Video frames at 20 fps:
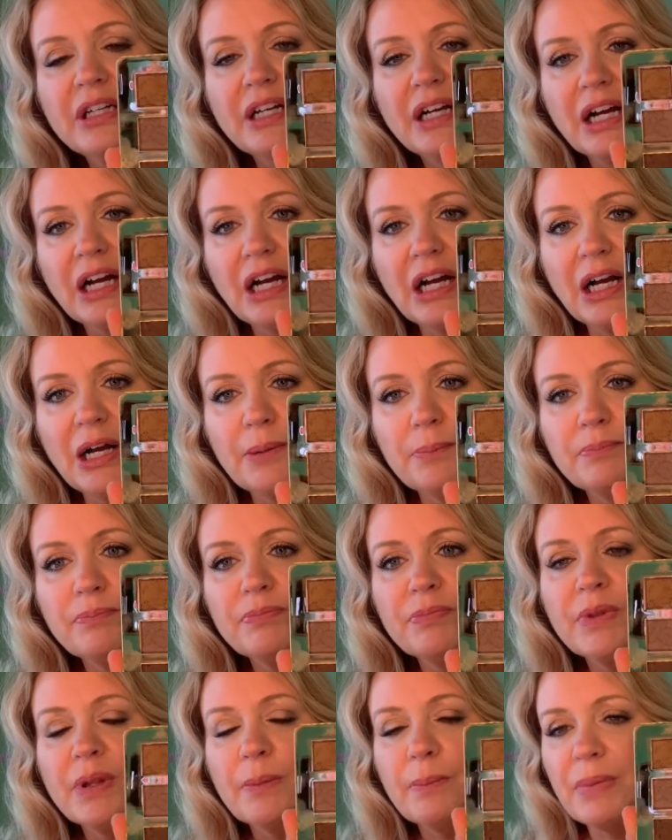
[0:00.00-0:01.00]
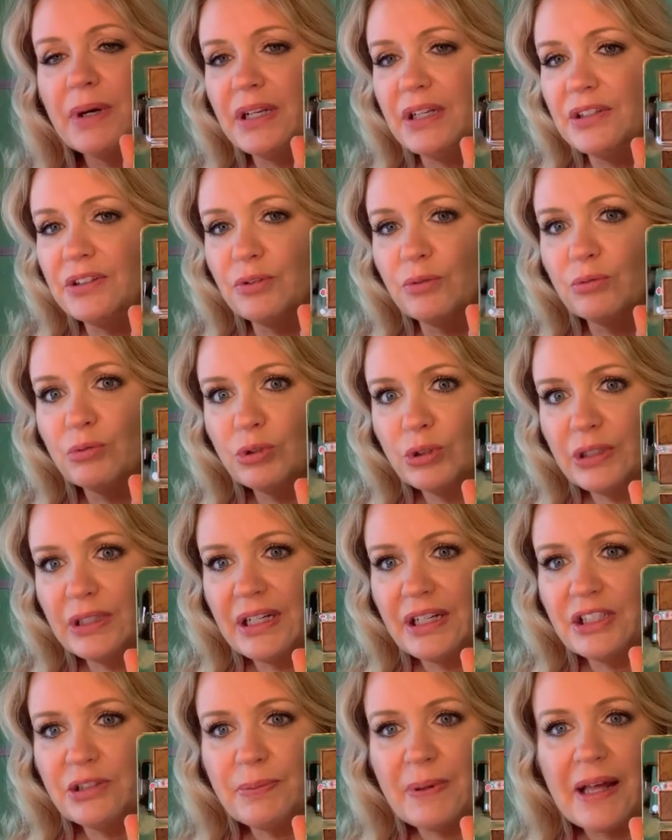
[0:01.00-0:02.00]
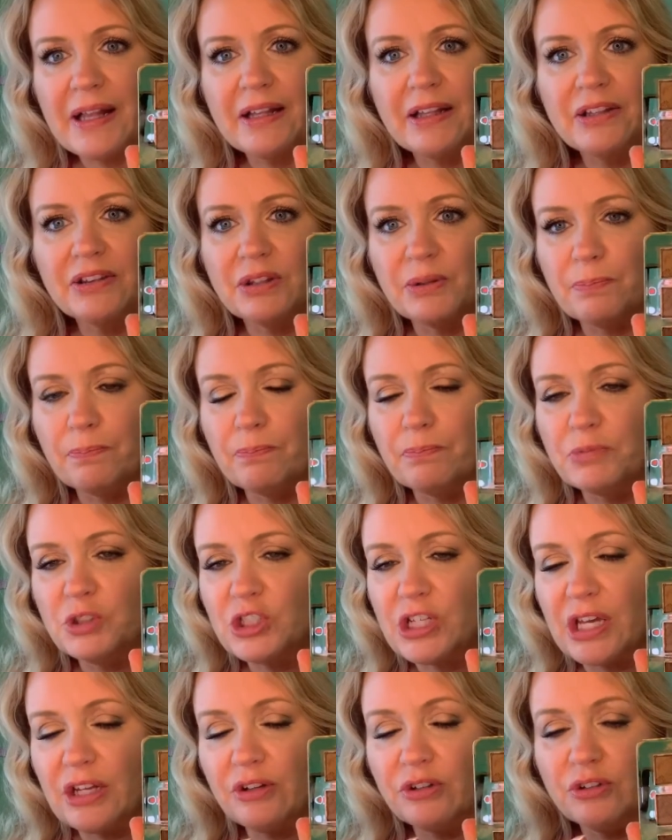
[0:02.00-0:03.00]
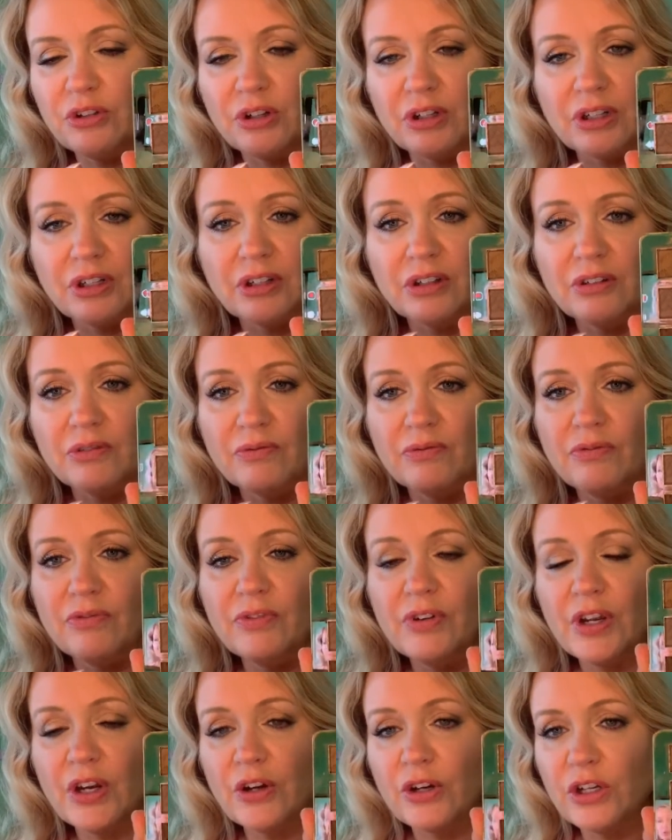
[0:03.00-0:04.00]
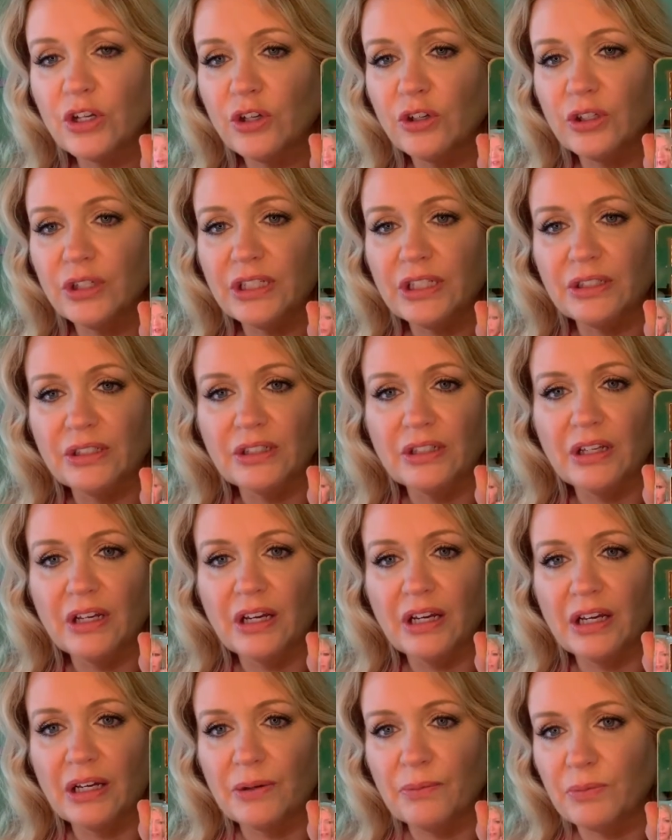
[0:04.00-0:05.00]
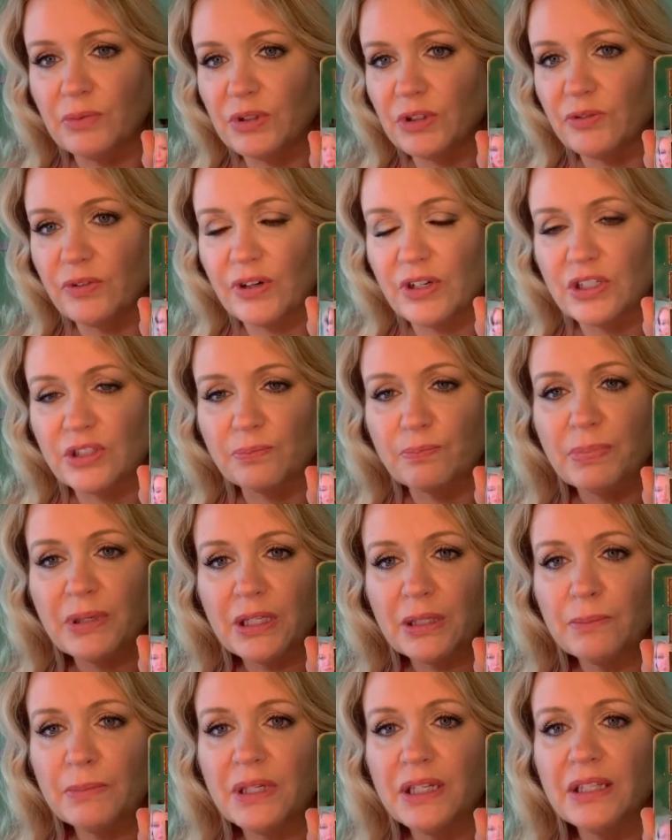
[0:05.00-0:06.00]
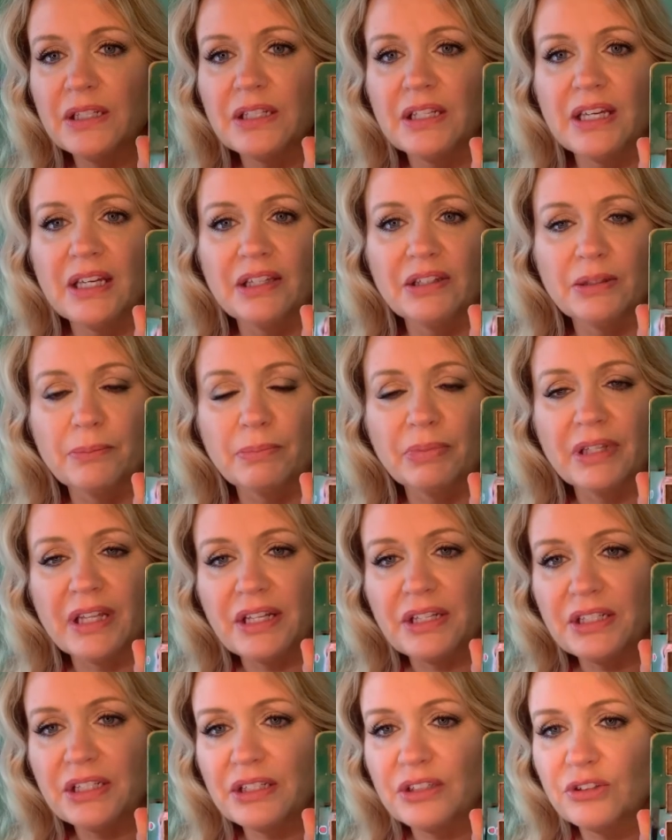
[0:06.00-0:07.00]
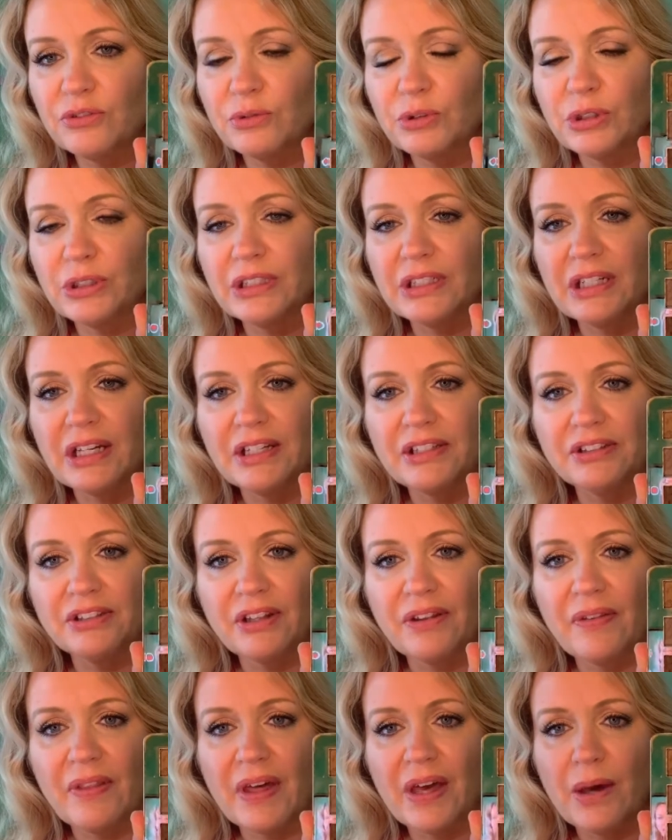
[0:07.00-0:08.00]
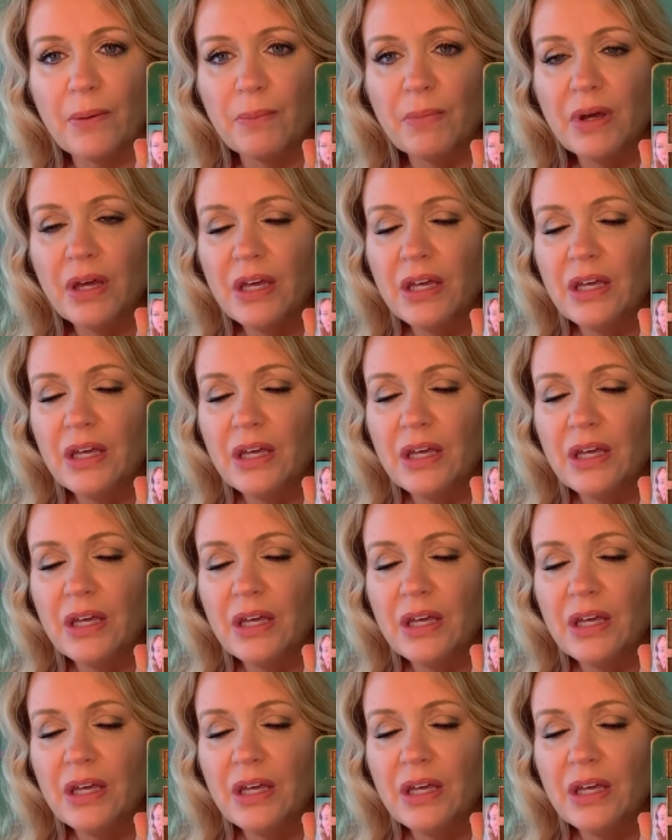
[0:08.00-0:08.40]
But it's a really nice palette. The shadows are very good as far as pigment, and the blending is really nice on them.